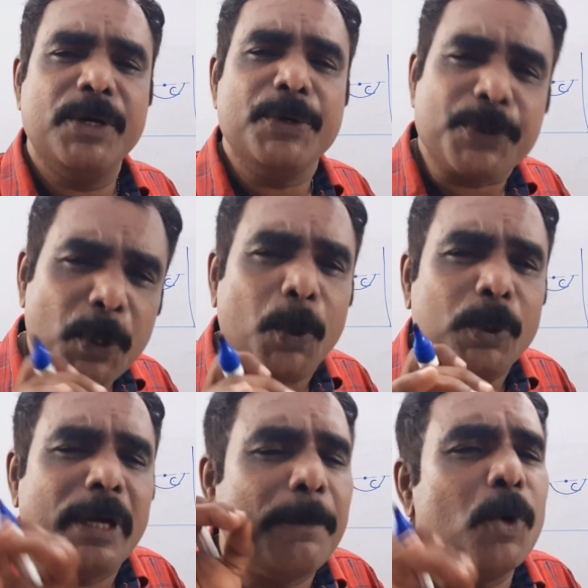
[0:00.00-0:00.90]
So
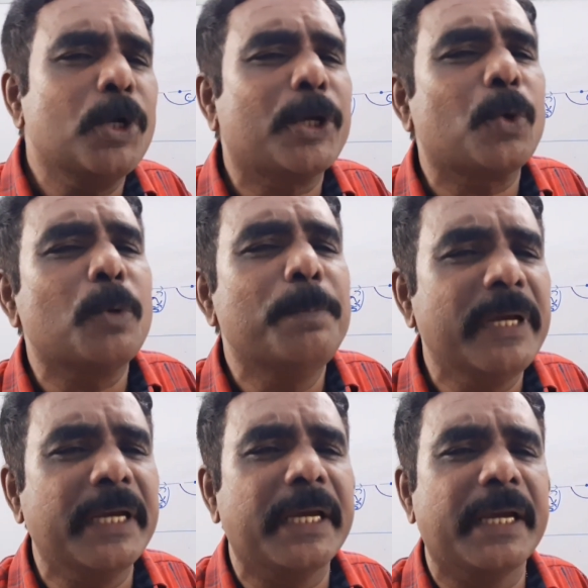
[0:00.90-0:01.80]
the molecule
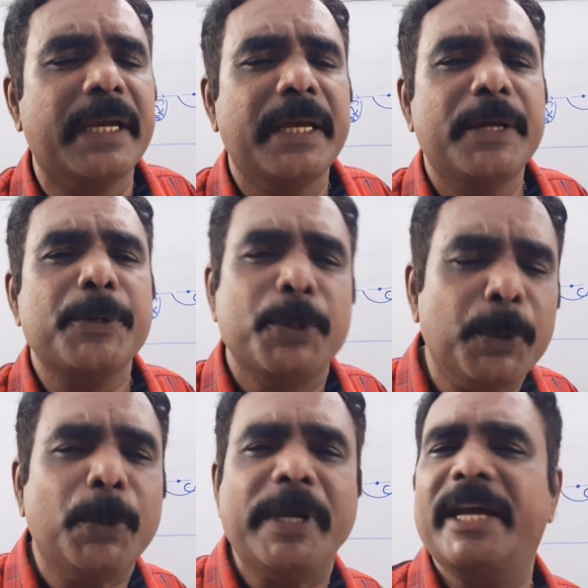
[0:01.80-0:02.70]
B
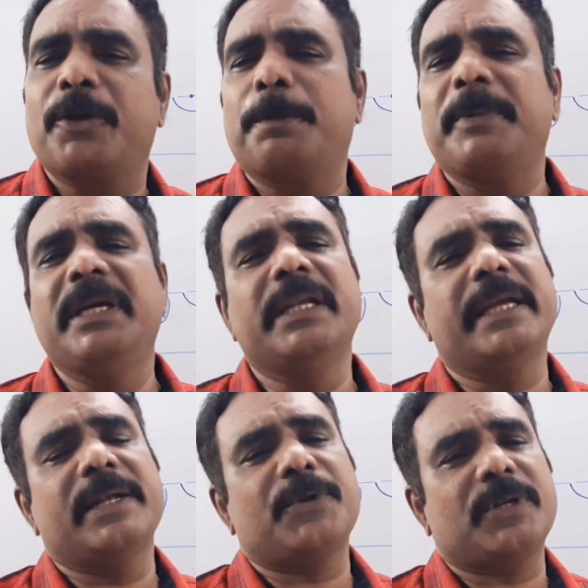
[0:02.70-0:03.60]
do
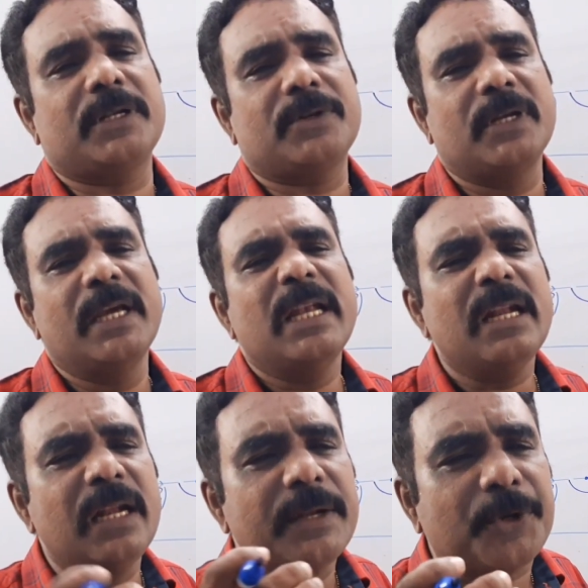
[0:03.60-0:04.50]
experiences
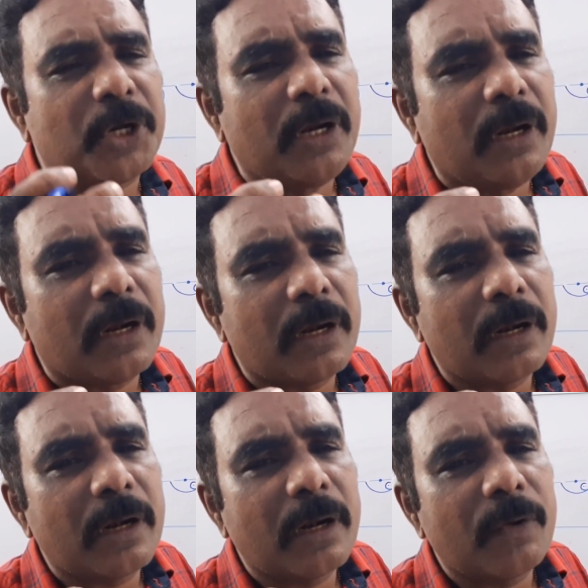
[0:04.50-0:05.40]
little
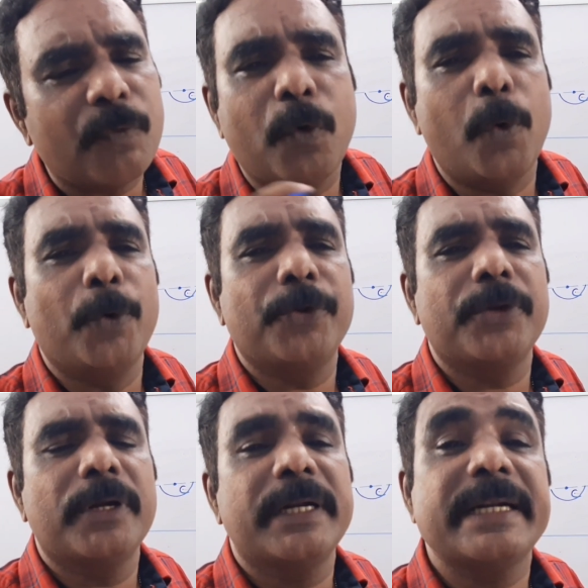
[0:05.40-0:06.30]

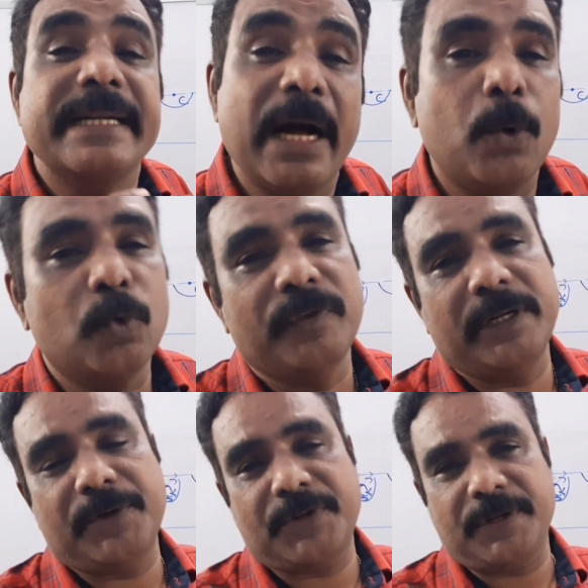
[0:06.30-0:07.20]
force
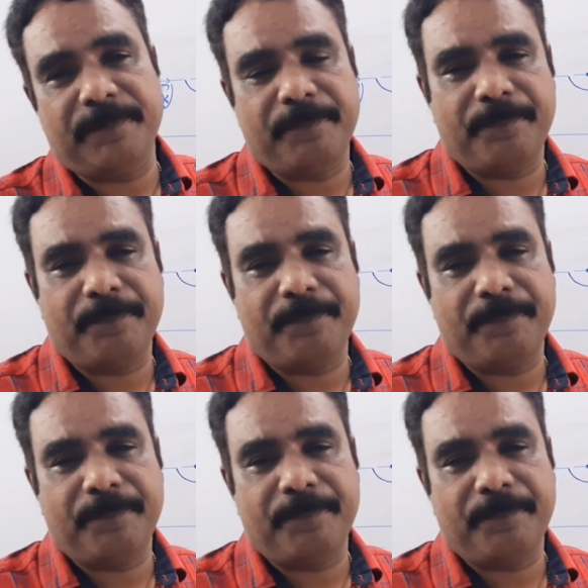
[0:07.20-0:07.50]
downwards.